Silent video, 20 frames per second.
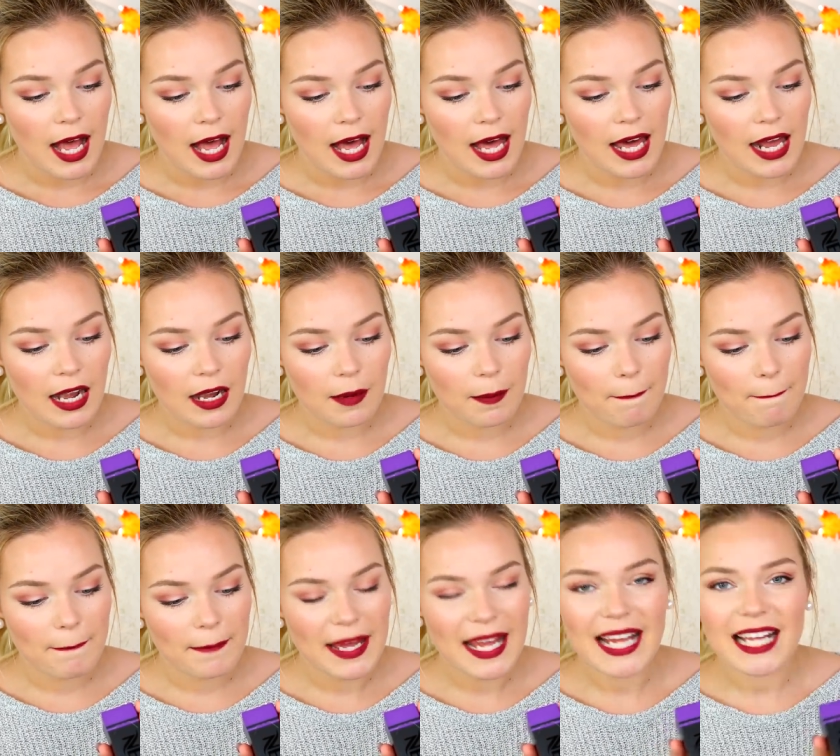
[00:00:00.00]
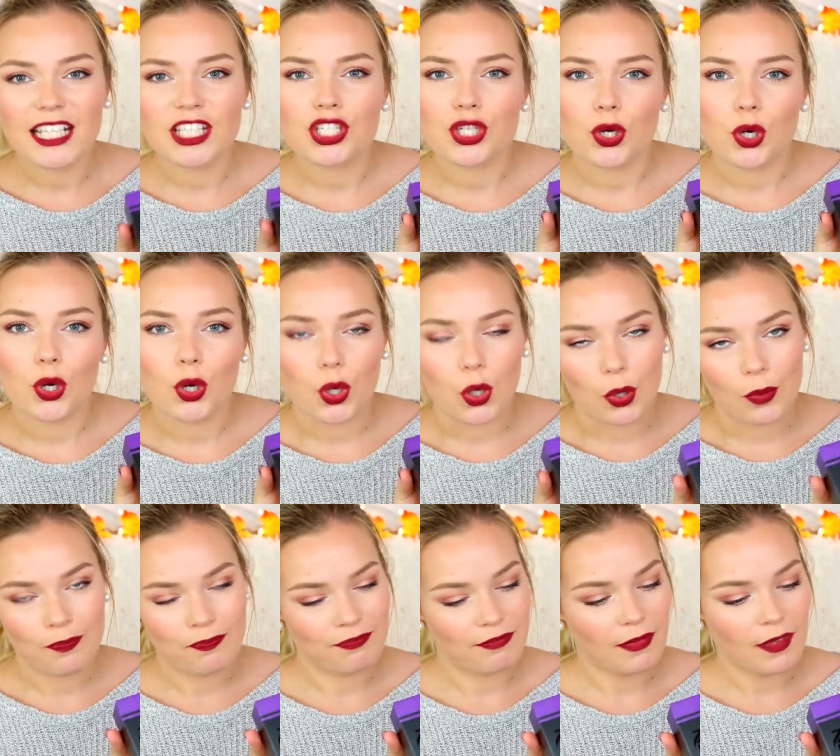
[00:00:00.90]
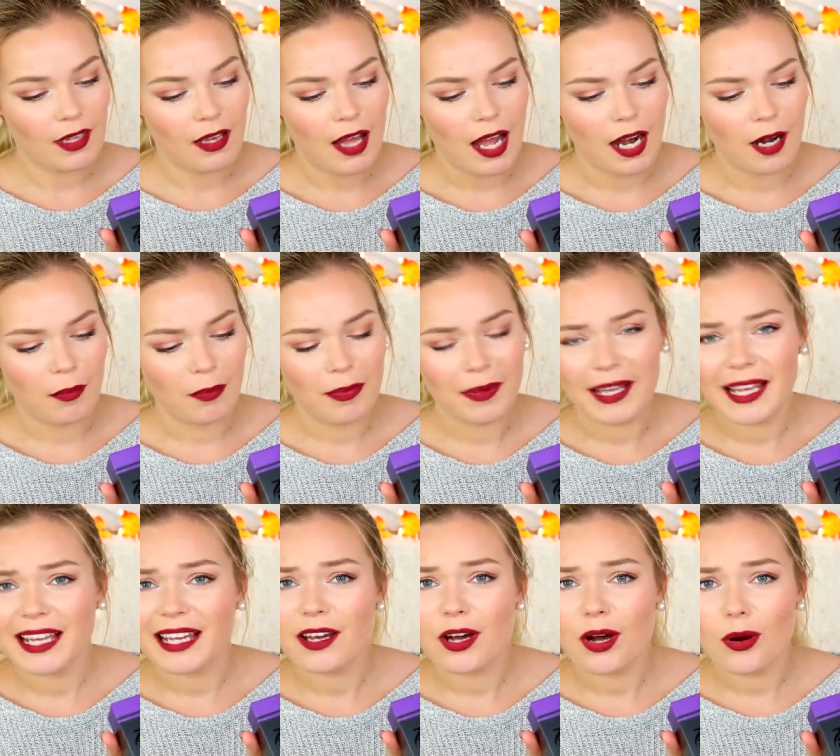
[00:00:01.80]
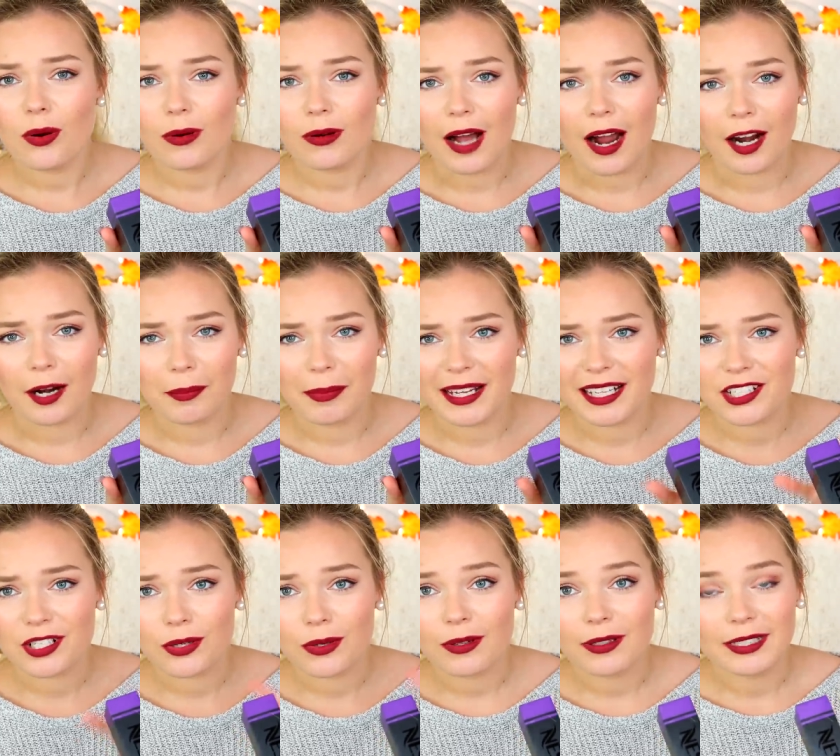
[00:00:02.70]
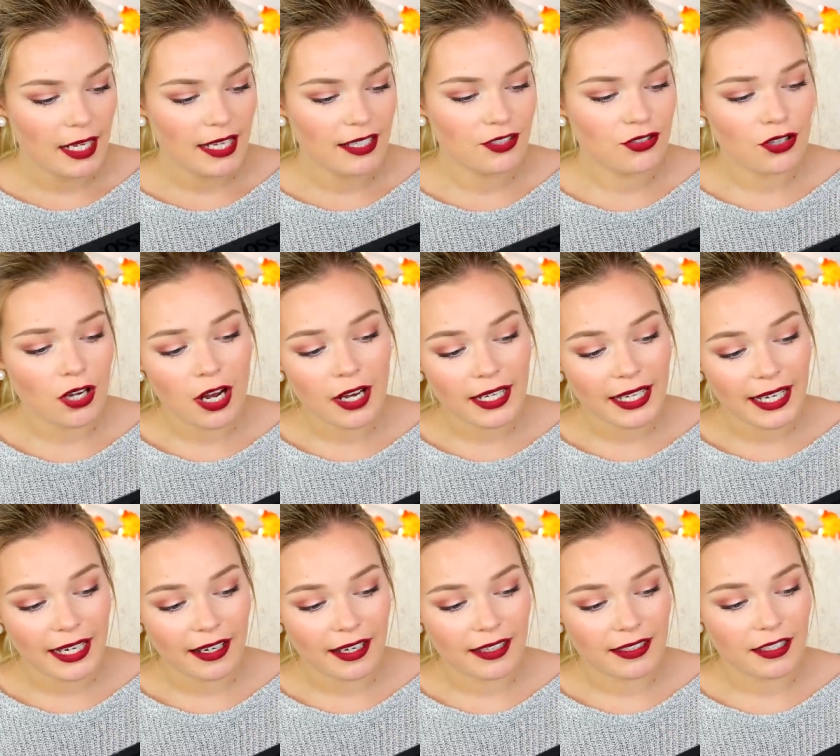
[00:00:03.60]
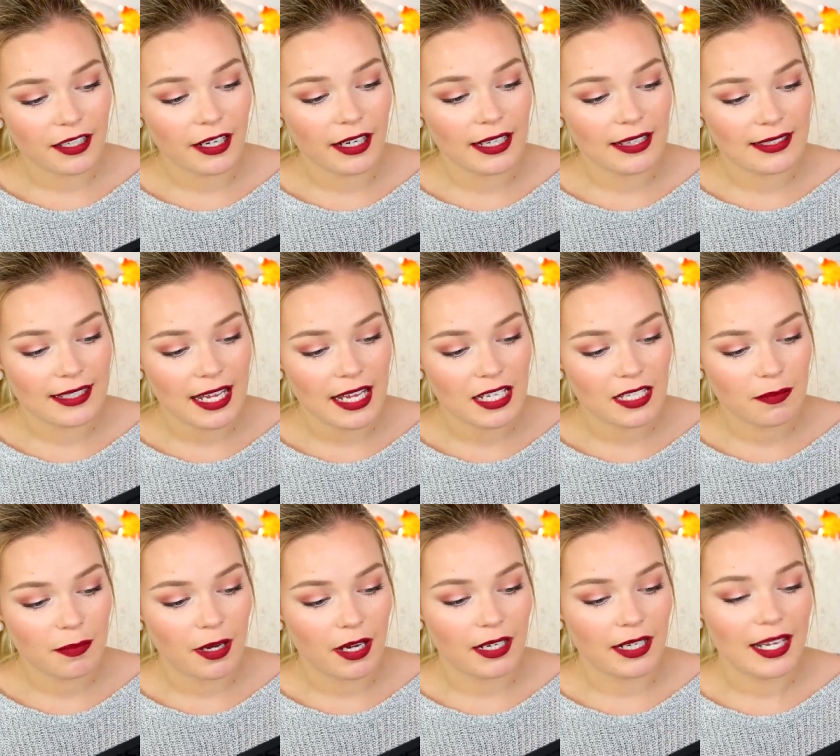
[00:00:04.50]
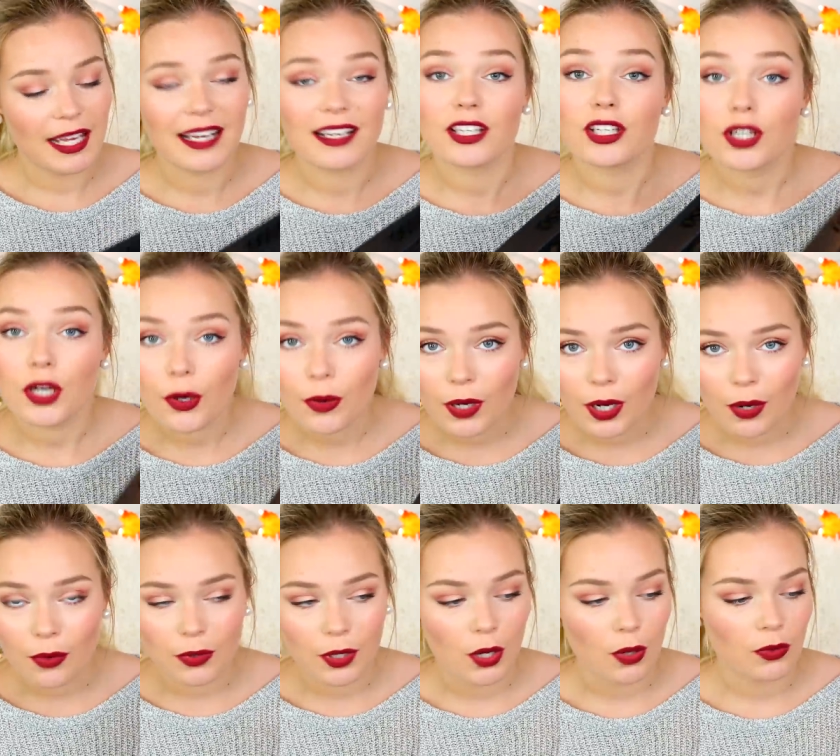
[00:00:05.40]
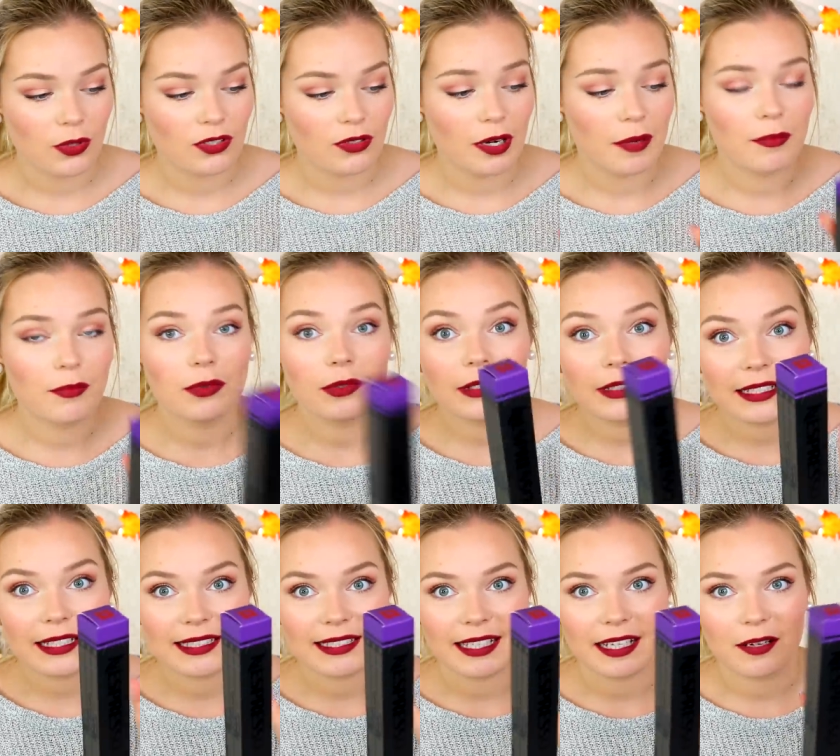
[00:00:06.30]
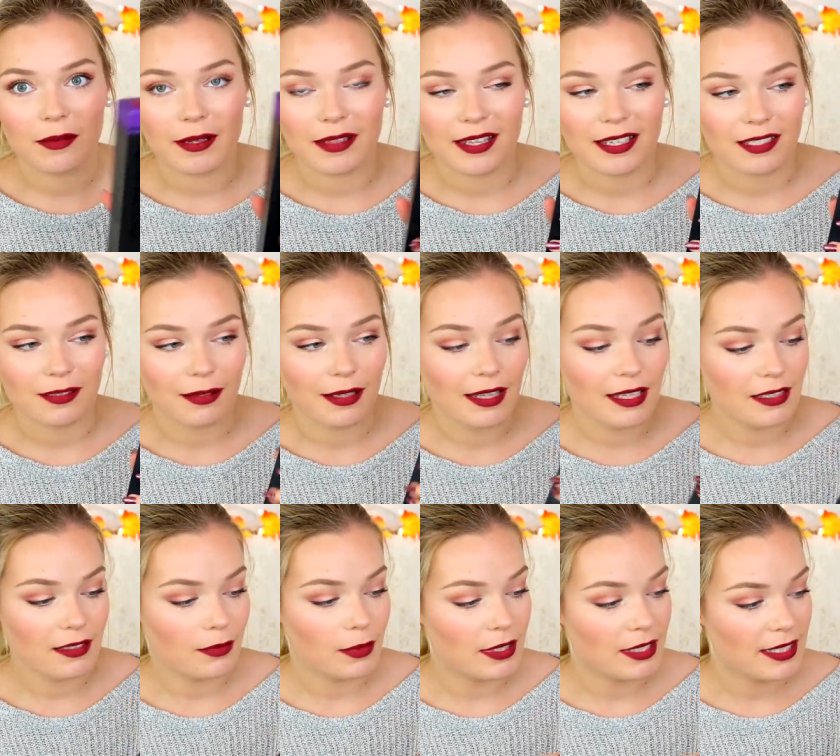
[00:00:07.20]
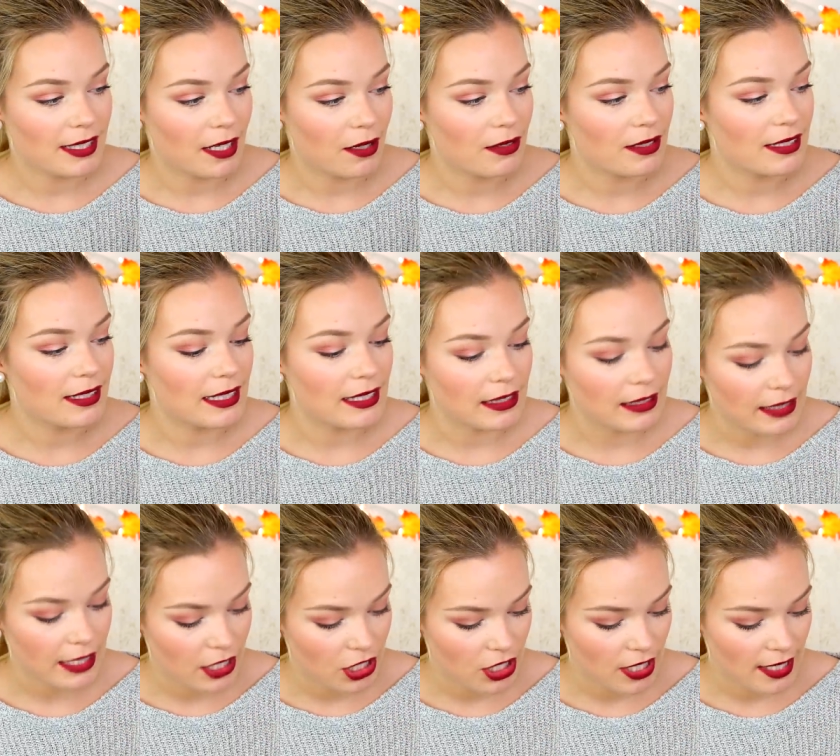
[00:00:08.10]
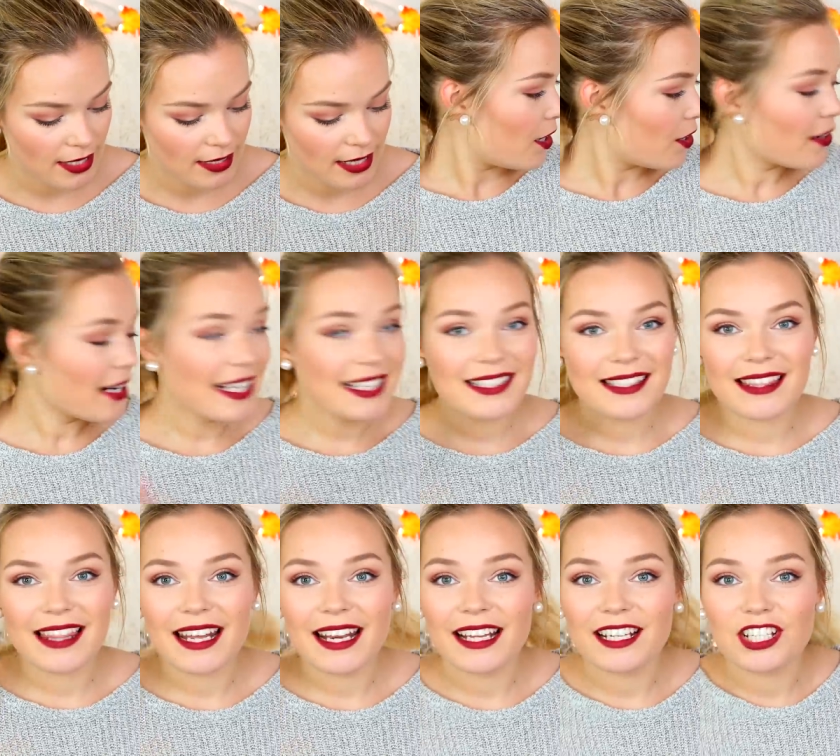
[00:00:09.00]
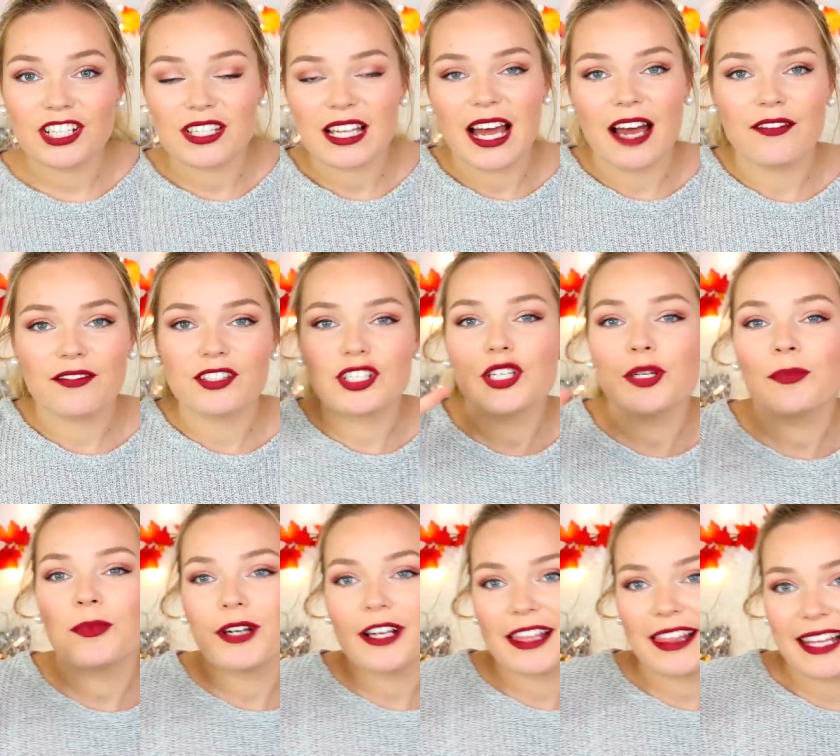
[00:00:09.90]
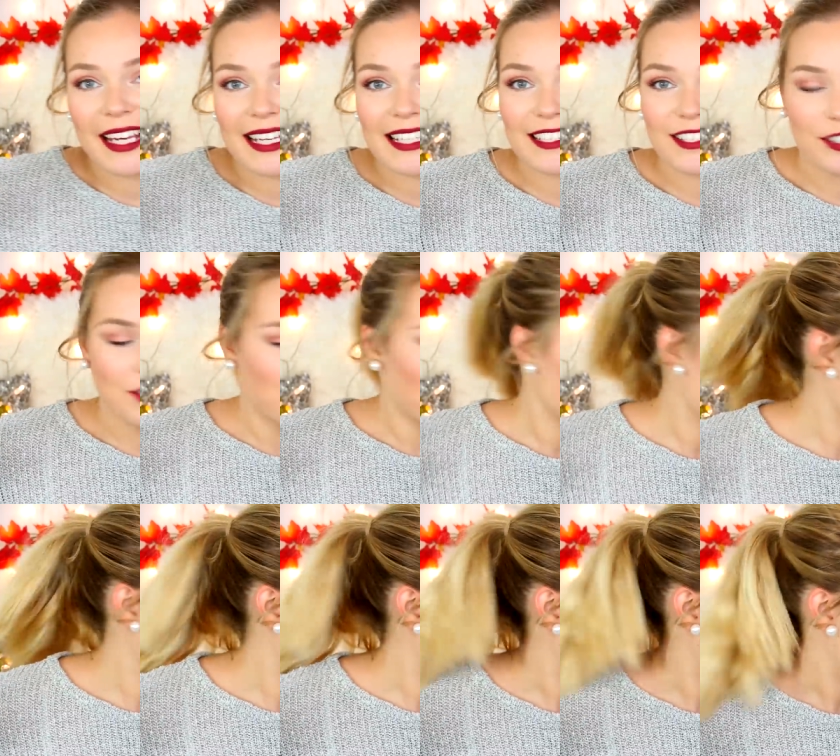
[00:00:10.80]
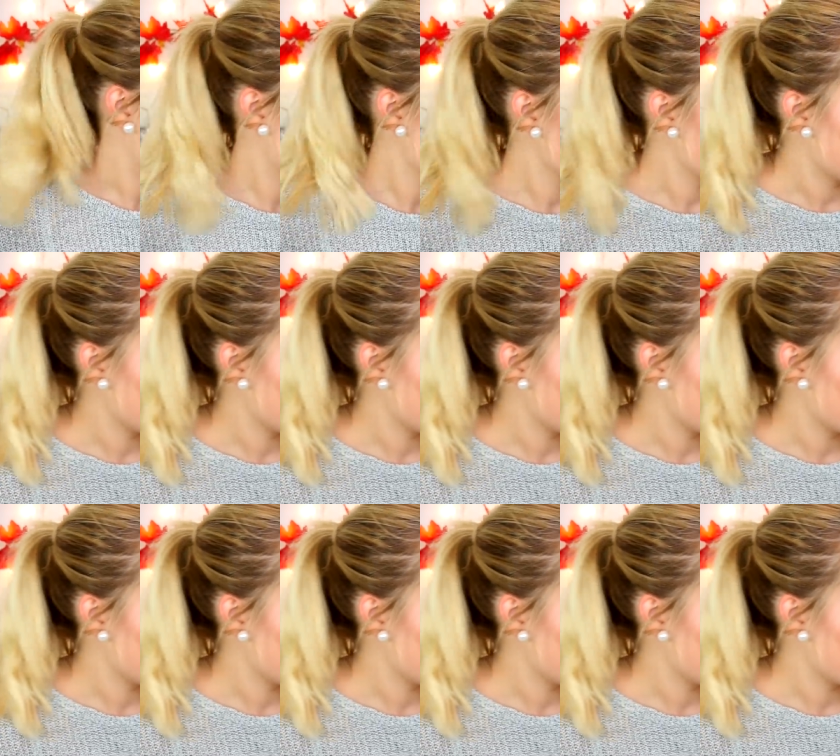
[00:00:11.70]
Arpeggio Arpego, Arpeggio, a strong character, intense body, and cocoa note. So I'm really excited about this one. This one sounds delicious. Alright, then I just have two more things to show you guys.